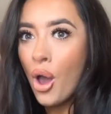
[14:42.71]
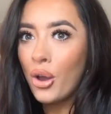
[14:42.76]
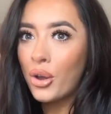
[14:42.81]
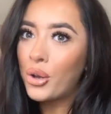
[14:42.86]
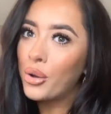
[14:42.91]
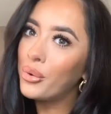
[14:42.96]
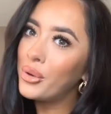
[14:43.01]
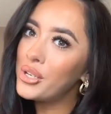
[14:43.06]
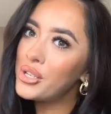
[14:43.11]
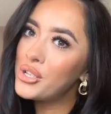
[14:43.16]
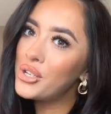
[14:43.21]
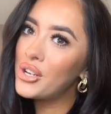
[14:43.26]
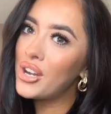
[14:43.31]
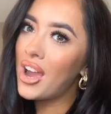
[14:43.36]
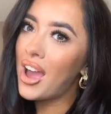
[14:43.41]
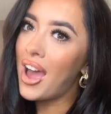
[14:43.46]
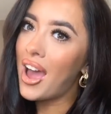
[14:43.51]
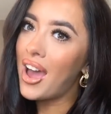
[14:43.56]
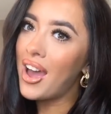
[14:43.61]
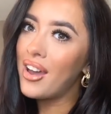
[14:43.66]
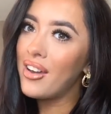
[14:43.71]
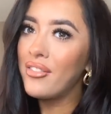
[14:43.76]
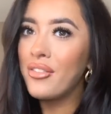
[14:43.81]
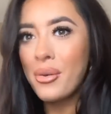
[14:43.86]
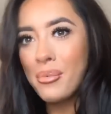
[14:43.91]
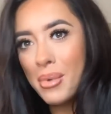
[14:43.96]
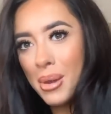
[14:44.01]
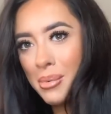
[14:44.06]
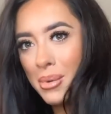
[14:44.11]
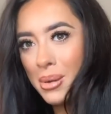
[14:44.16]
going to have
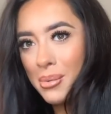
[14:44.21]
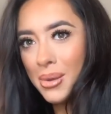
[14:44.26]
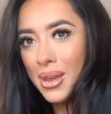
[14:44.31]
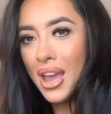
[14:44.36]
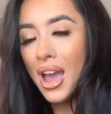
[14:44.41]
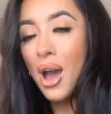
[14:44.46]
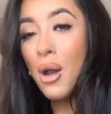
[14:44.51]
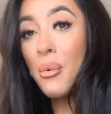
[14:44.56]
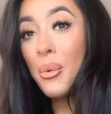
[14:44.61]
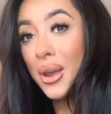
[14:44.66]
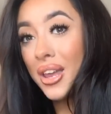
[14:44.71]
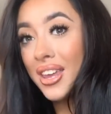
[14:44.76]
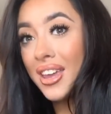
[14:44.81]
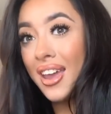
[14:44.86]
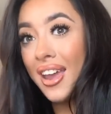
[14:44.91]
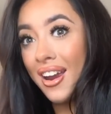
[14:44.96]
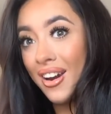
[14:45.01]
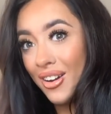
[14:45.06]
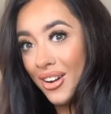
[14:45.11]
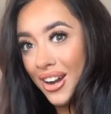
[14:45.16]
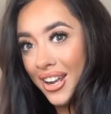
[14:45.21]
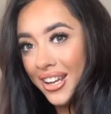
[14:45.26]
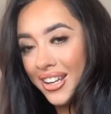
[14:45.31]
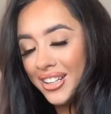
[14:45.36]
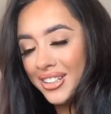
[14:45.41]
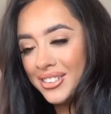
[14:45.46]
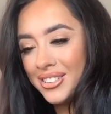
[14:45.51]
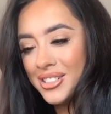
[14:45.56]
my baby a week early,